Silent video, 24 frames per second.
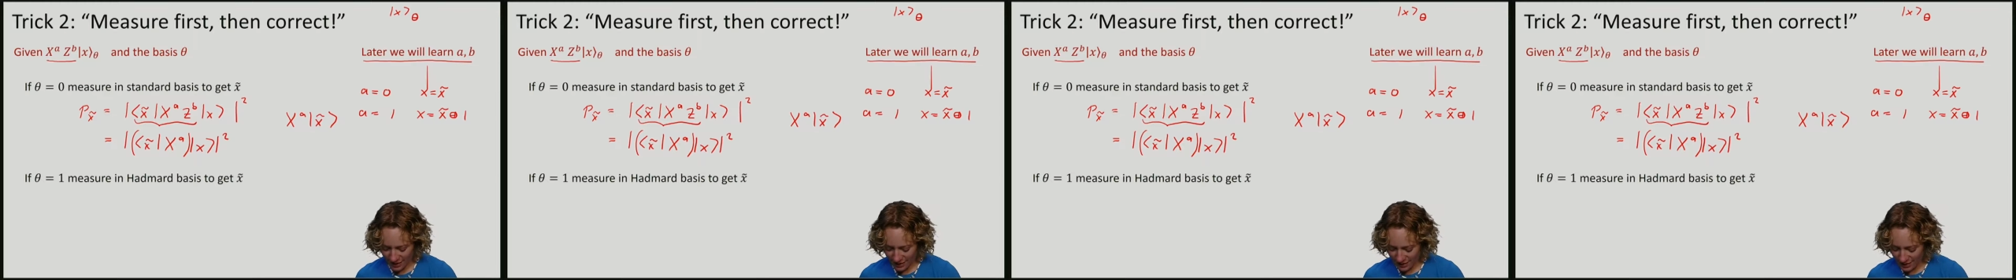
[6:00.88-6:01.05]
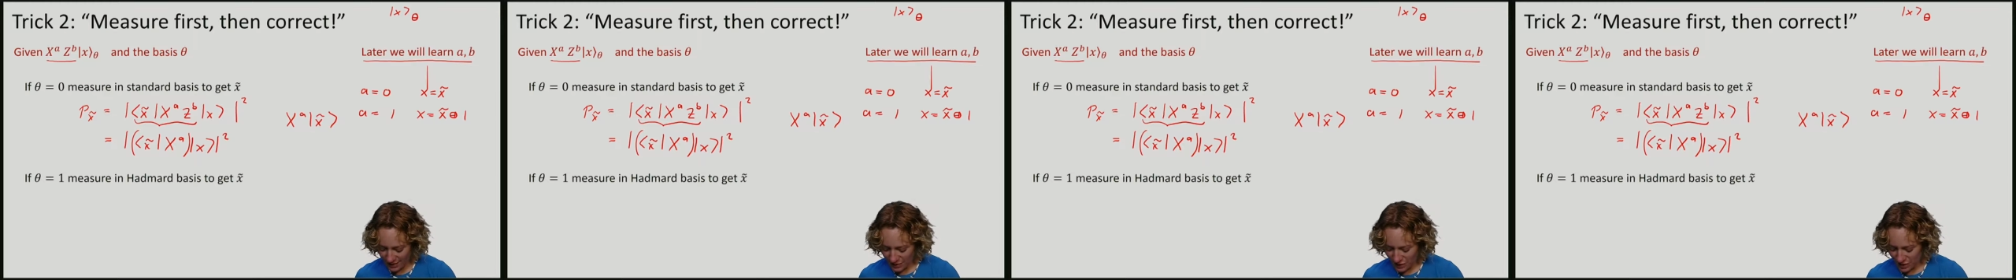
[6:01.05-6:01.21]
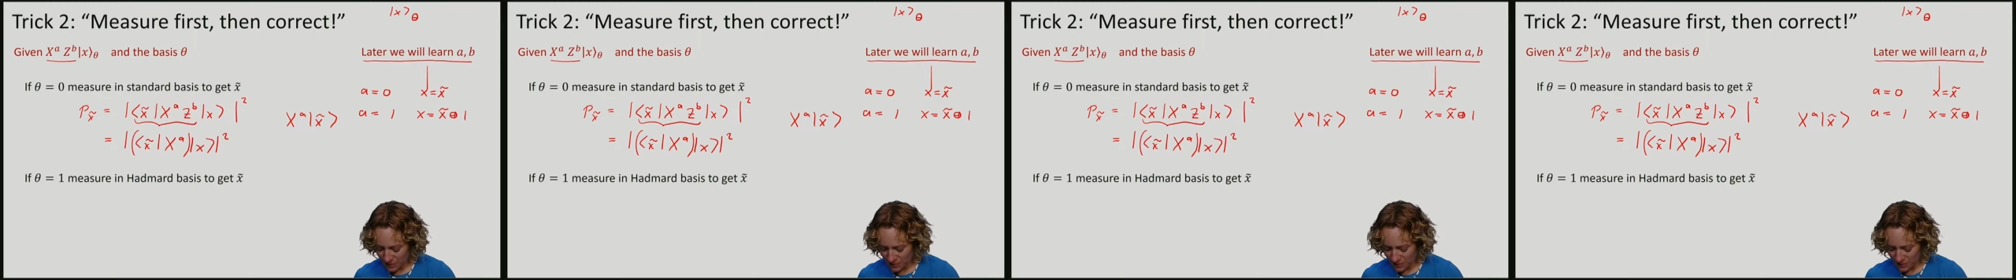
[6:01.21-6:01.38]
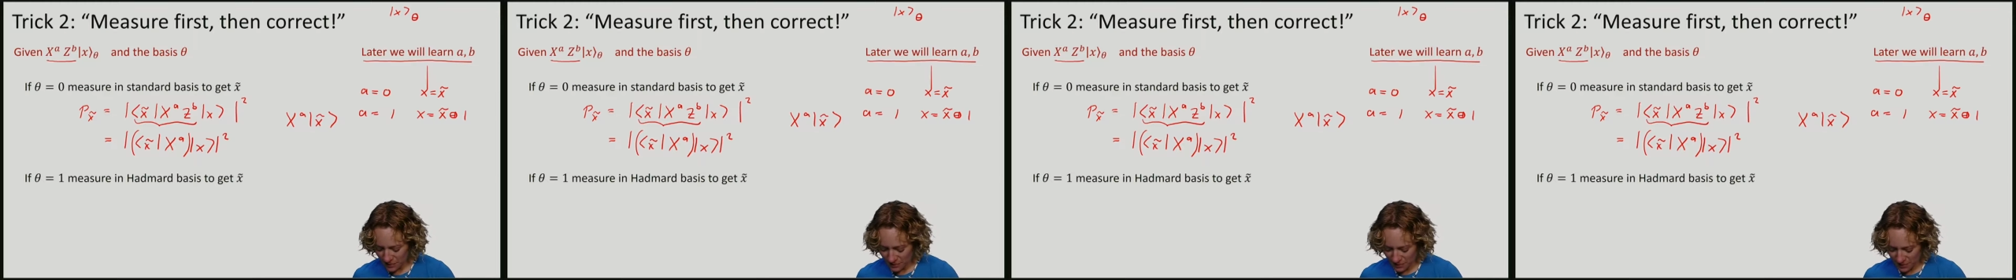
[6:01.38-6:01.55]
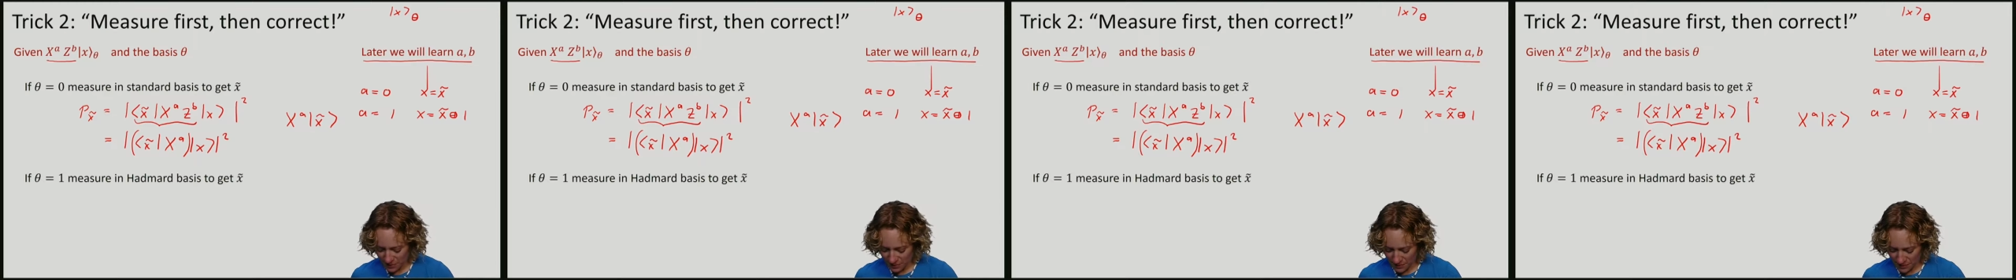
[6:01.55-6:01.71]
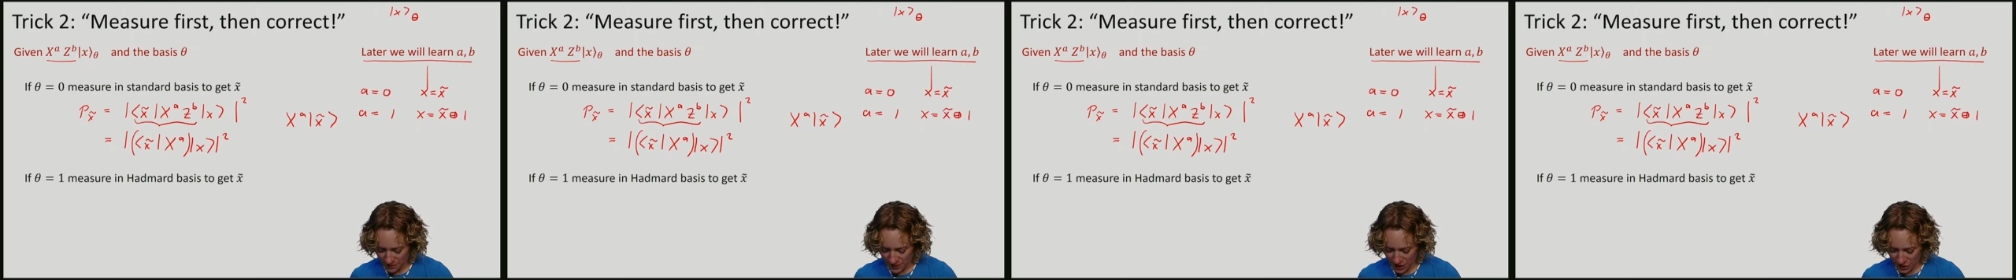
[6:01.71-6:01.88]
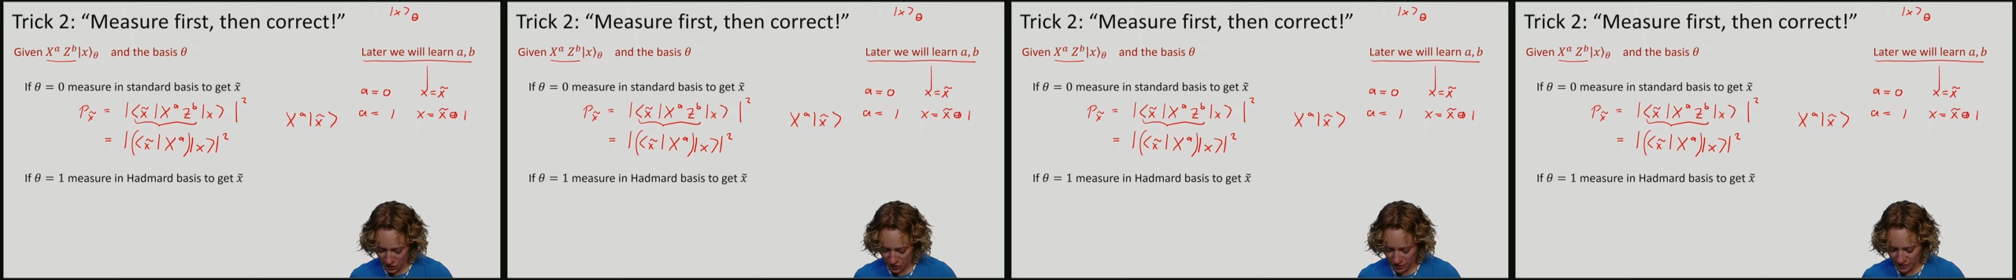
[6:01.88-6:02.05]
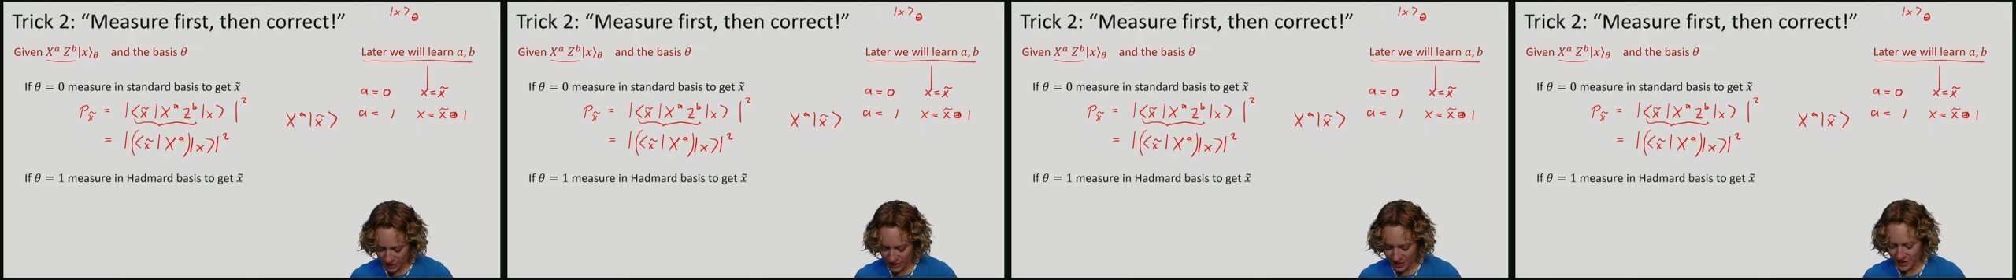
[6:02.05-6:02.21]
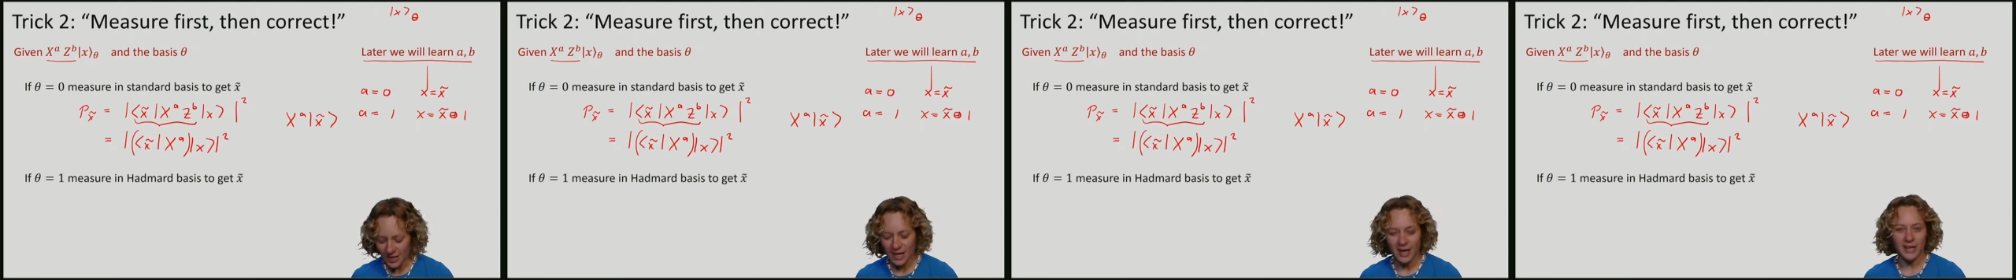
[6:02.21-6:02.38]
she measures
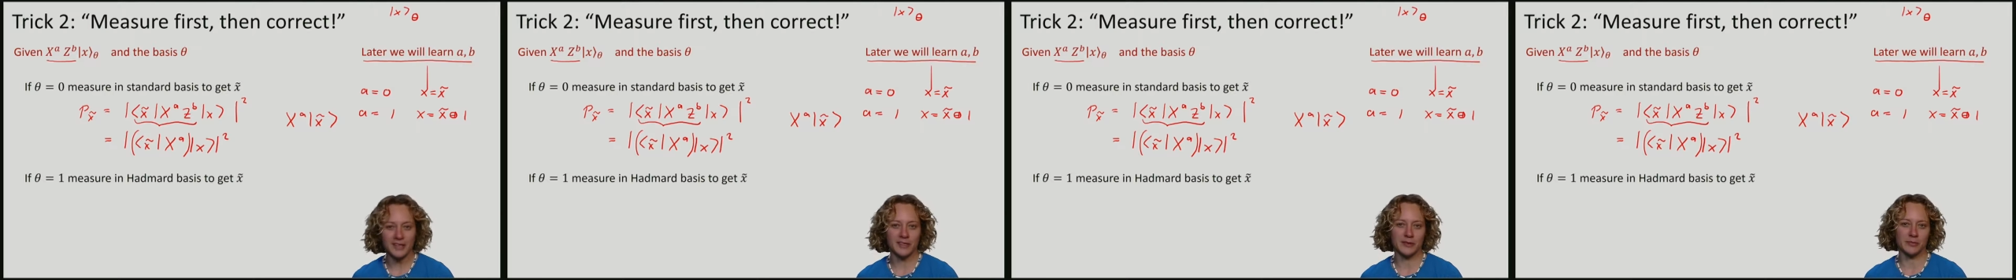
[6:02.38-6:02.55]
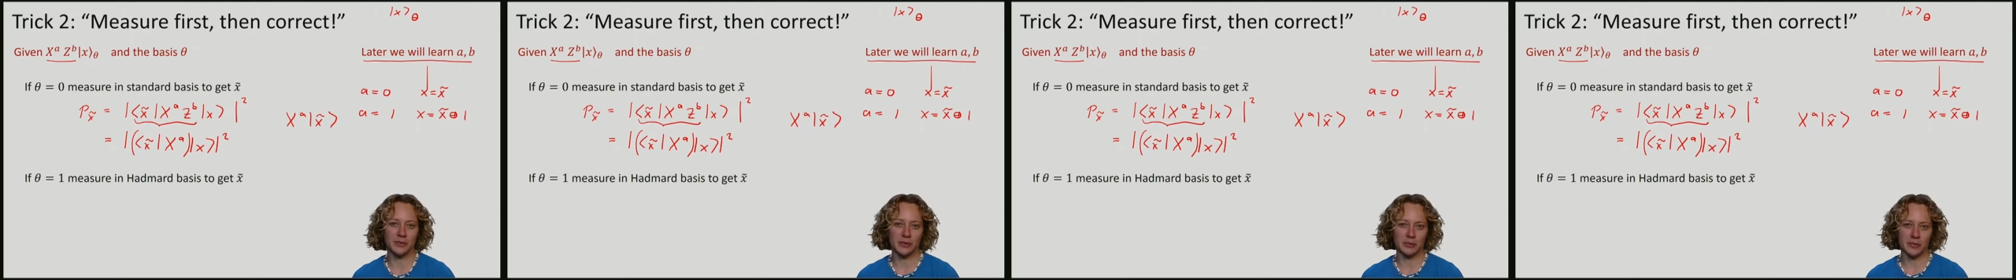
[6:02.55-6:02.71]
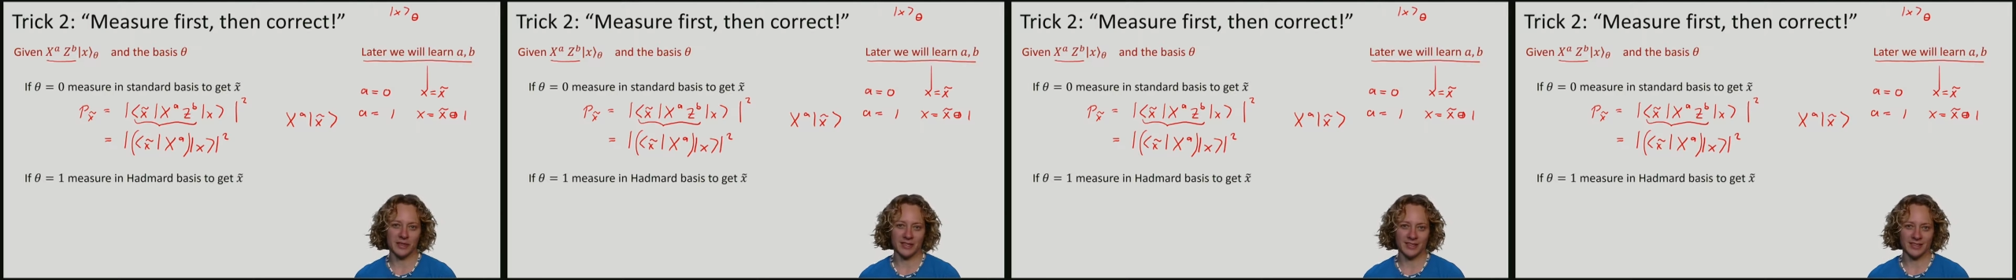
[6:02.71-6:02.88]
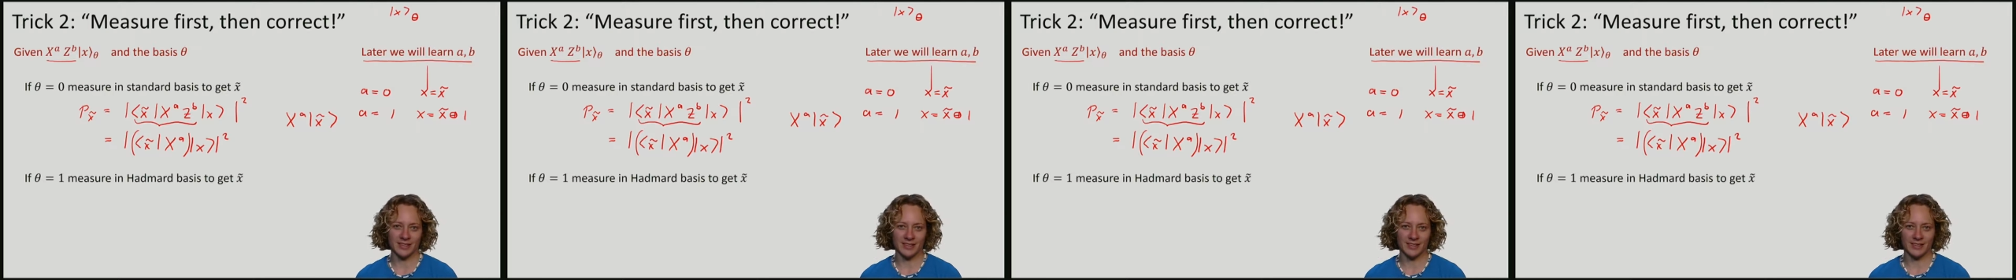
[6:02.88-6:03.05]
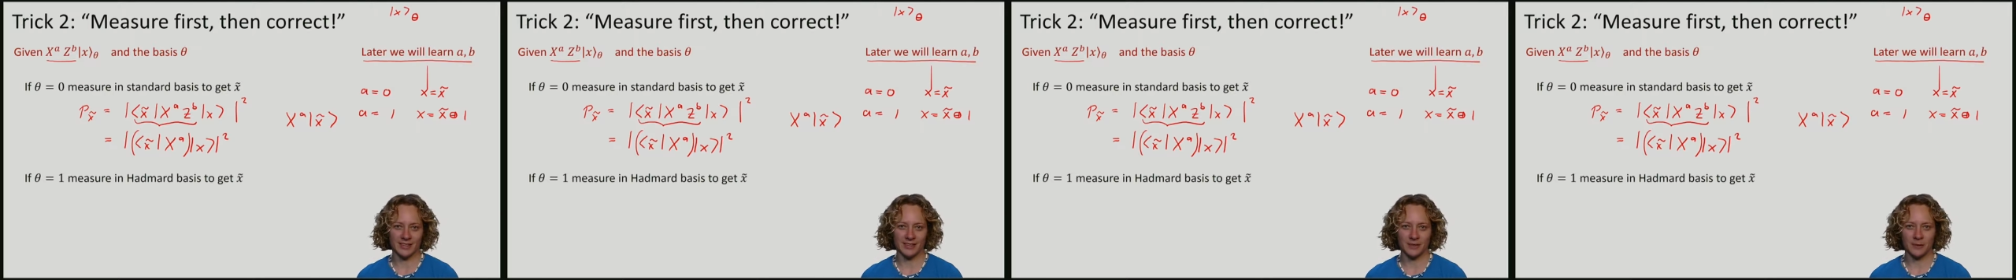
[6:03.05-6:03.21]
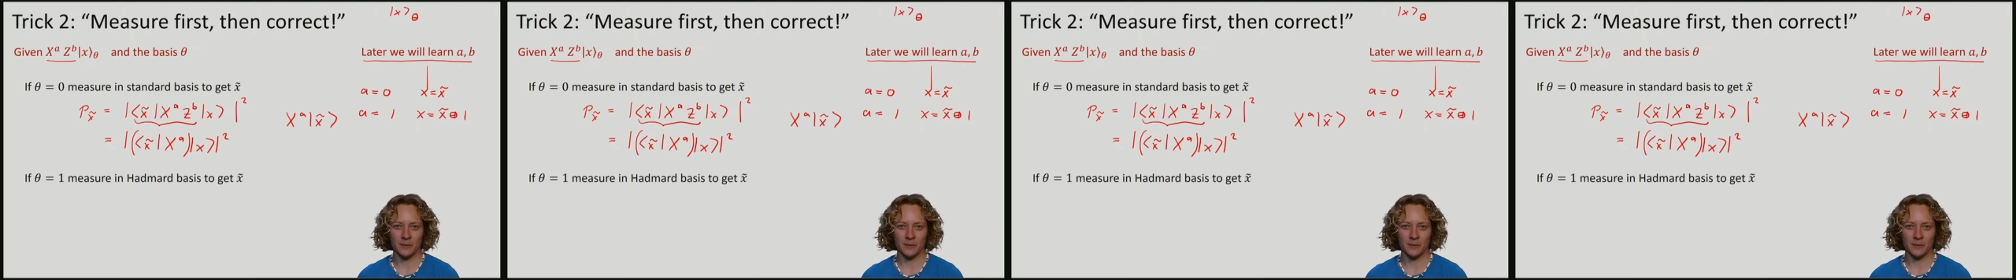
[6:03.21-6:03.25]
in the Hadamard basis.